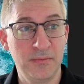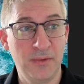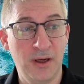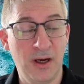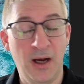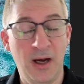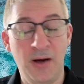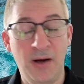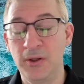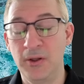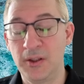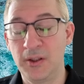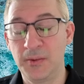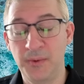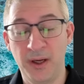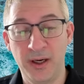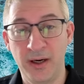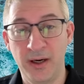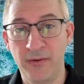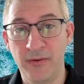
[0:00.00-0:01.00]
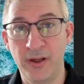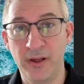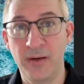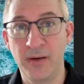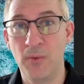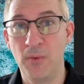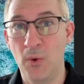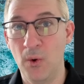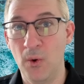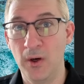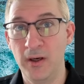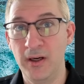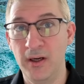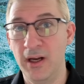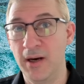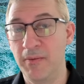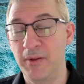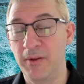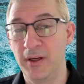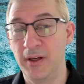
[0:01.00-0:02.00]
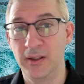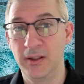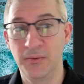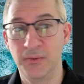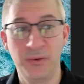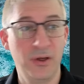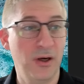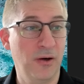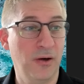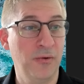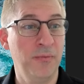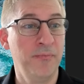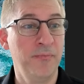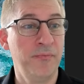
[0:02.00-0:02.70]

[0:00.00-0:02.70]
I will explain everything more in depth as we go.